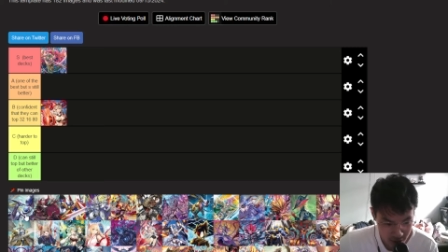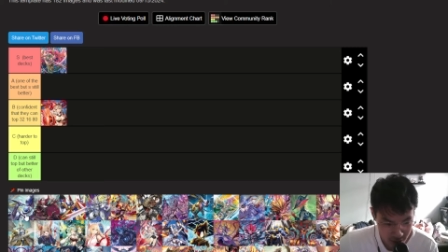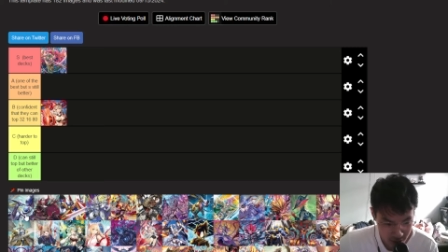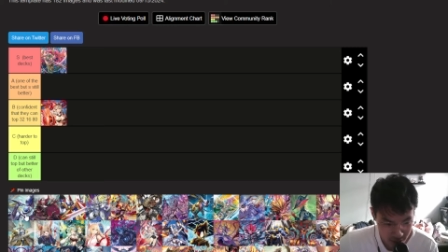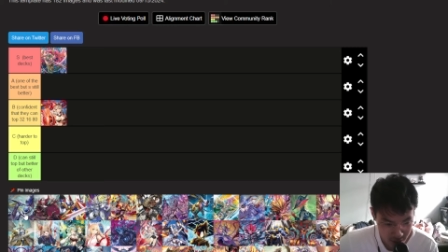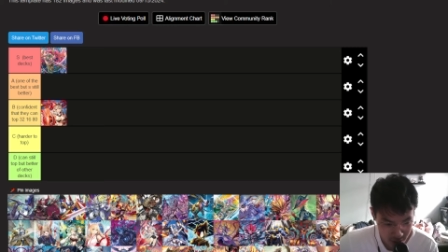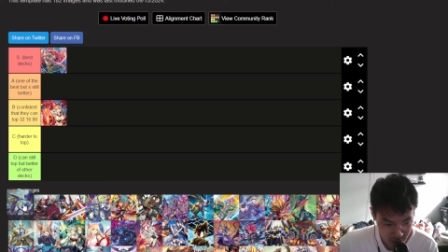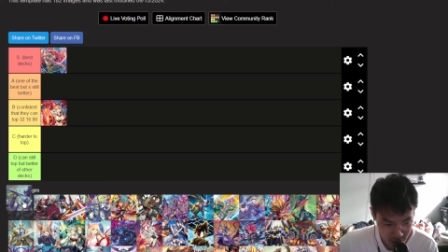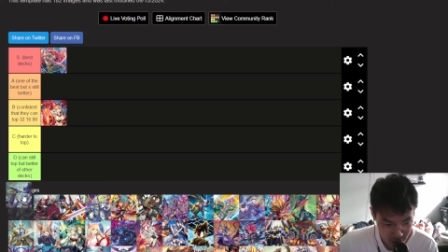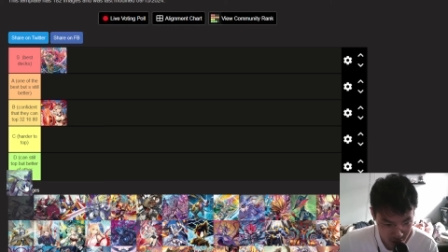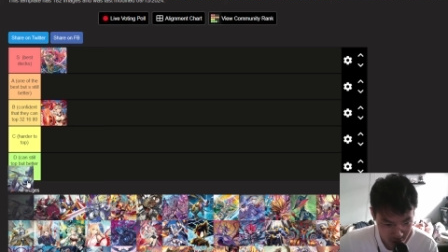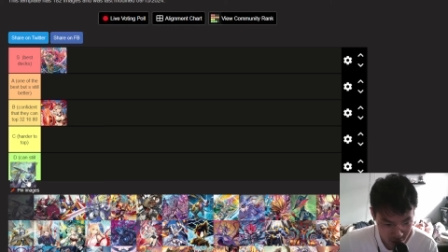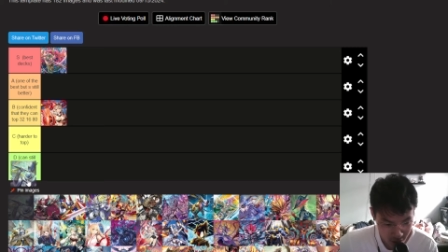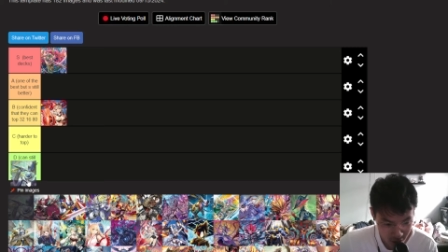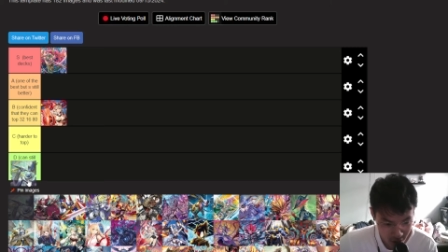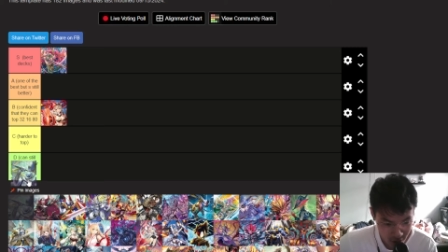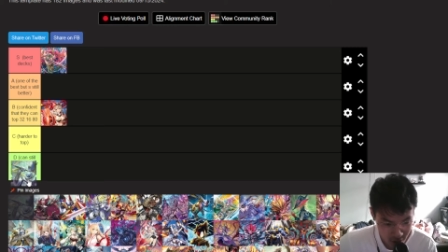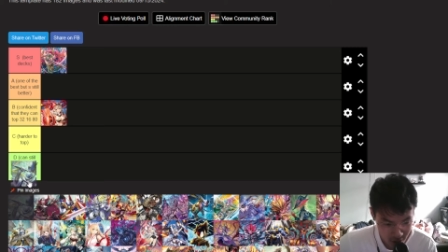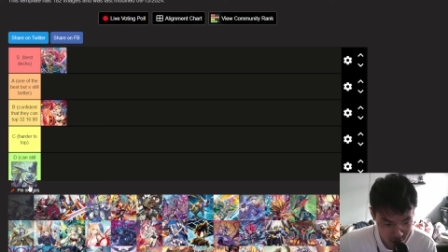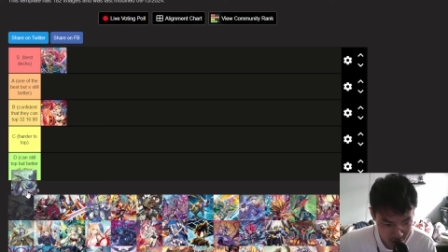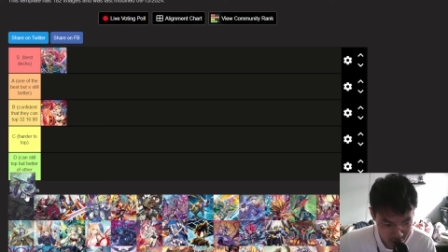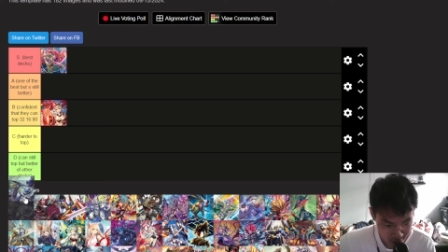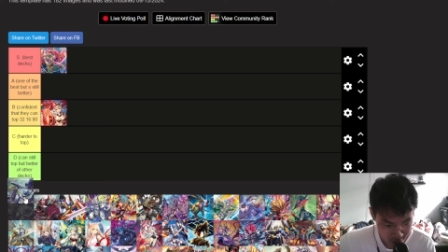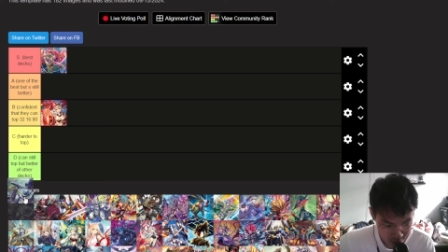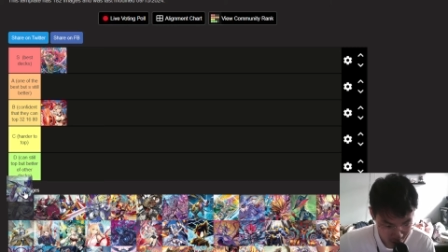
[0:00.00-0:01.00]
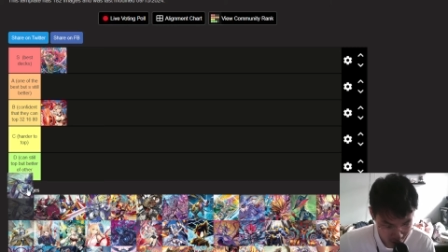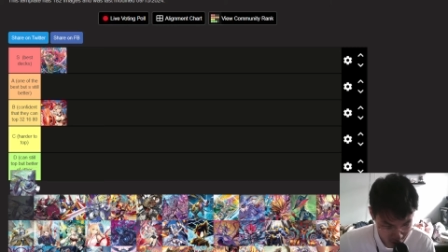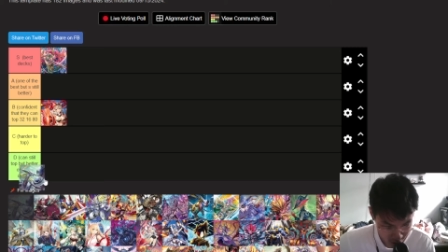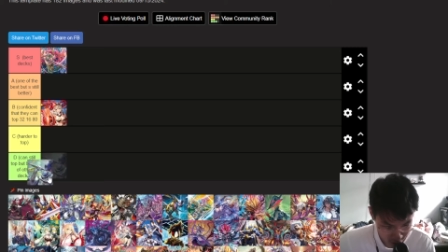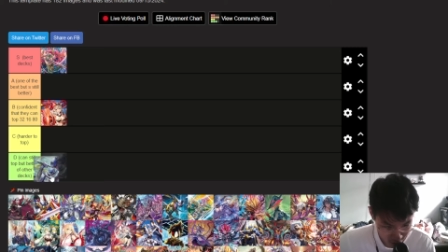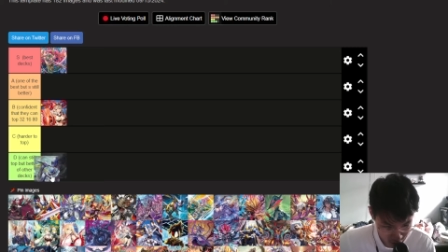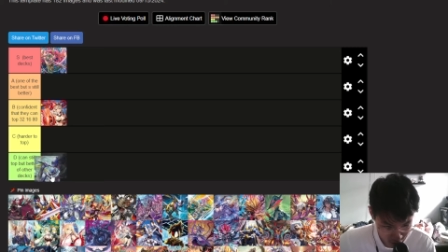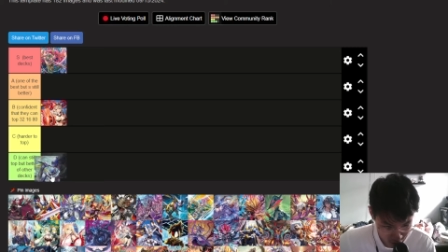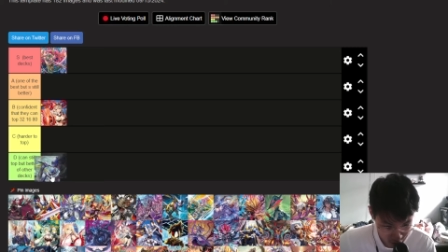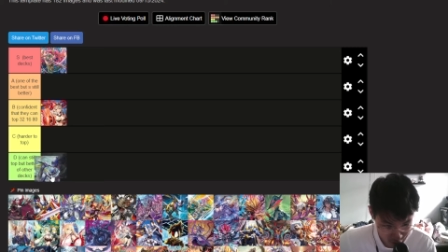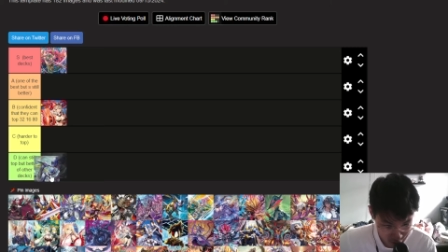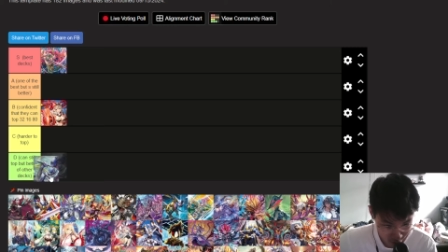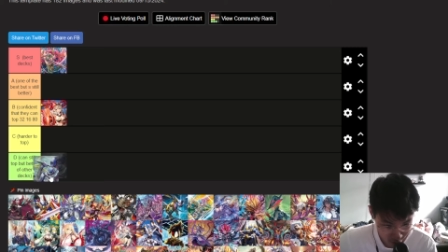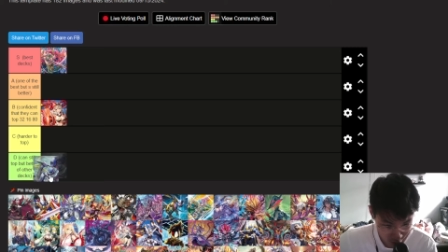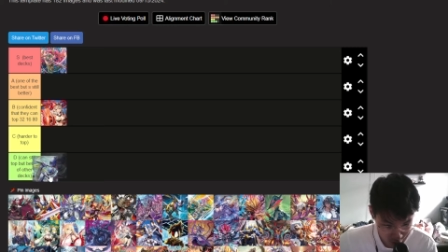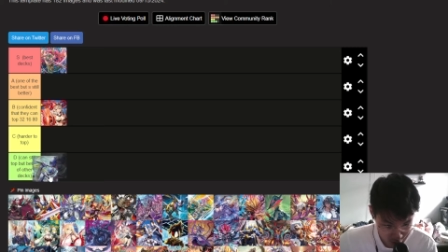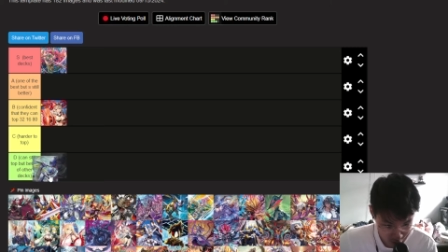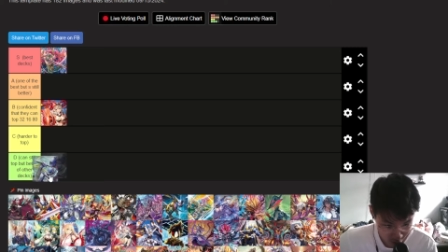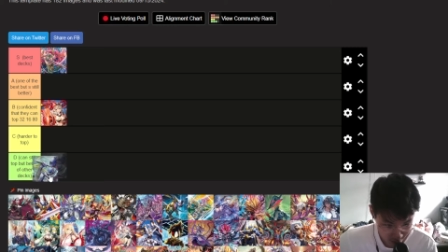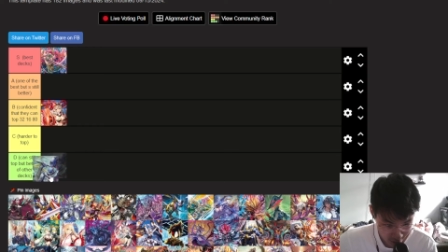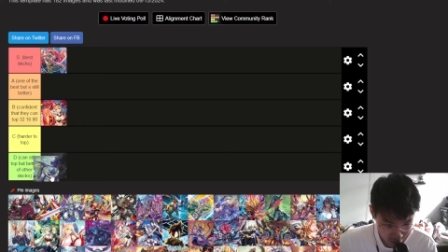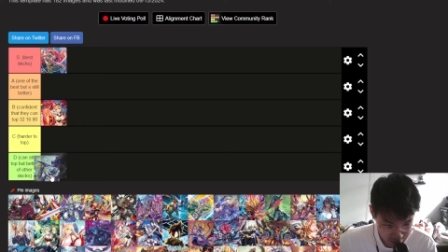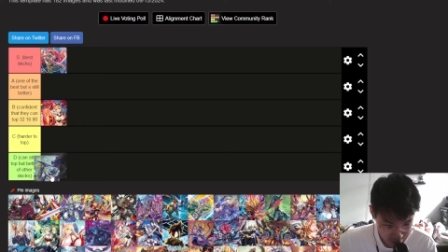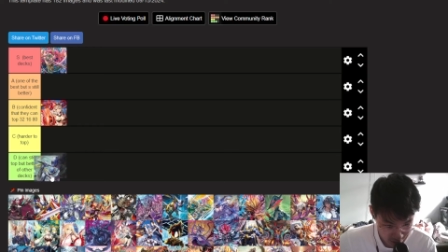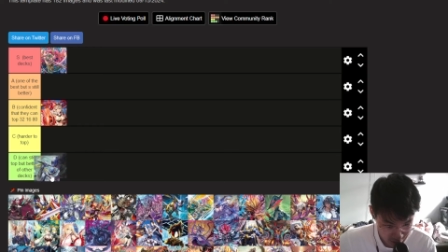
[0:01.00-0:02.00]
Messiah, honestly, I'm not sure, but
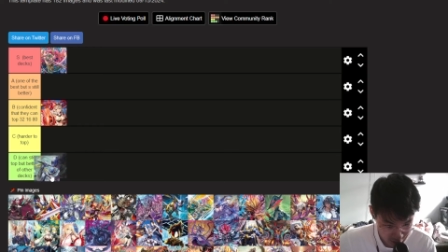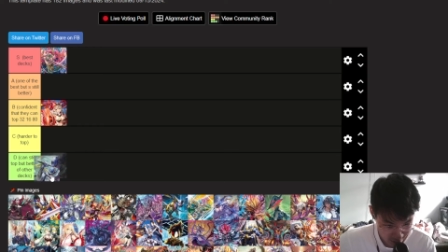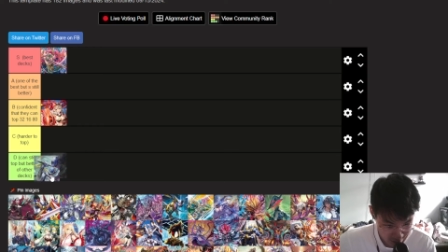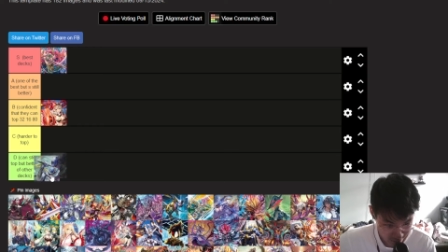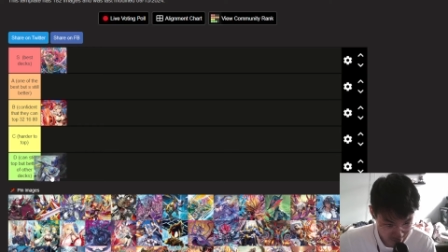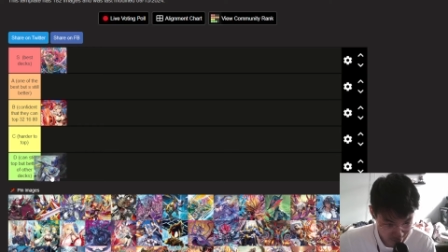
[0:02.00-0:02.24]
I think